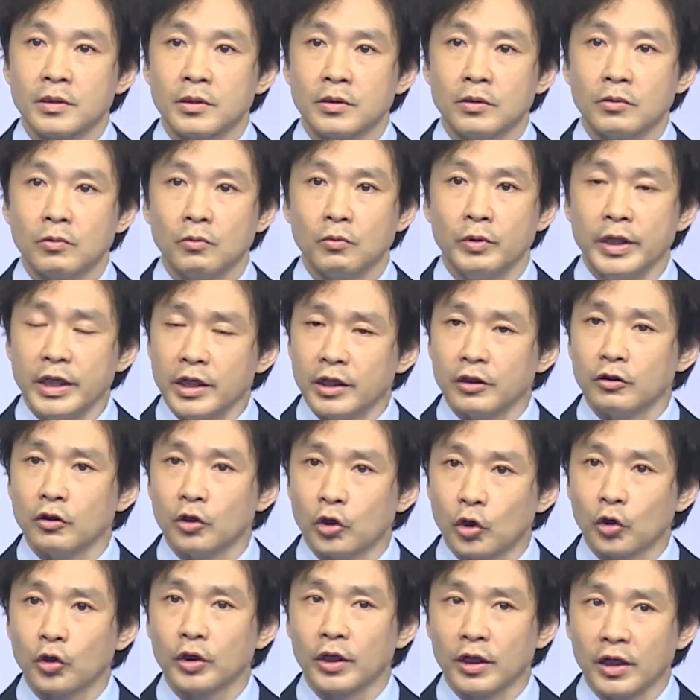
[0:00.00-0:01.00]
We can
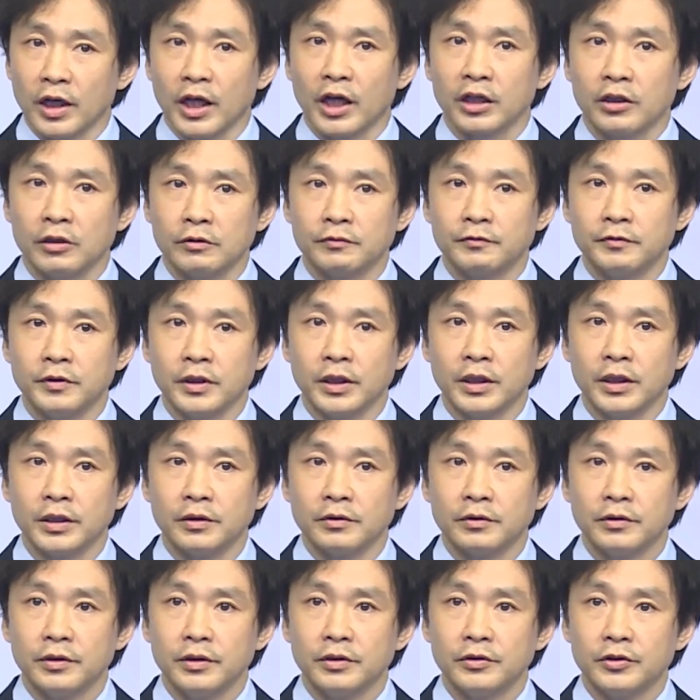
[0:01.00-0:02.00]
learn a lot of
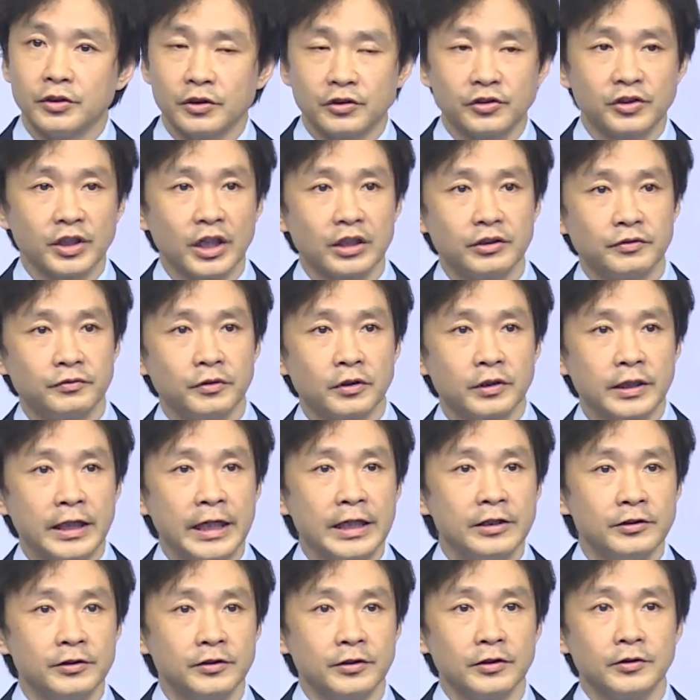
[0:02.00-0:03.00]
successful
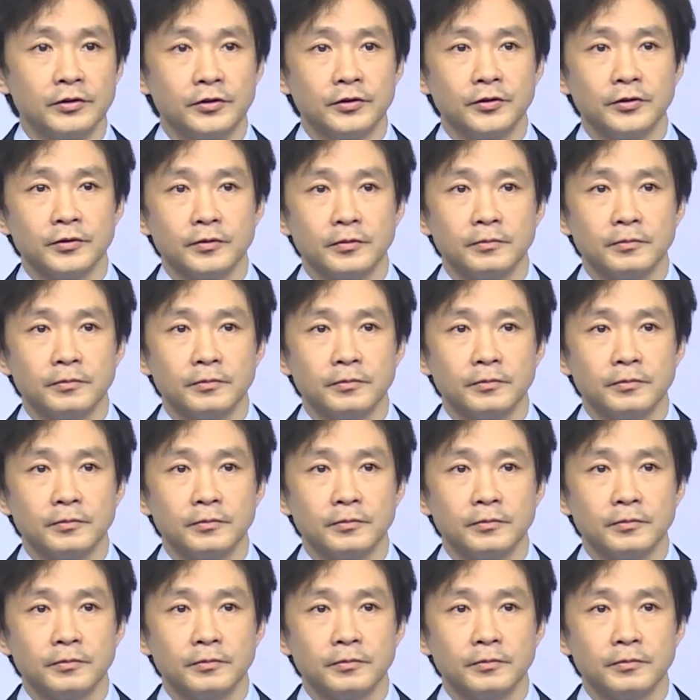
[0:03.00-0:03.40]
cases.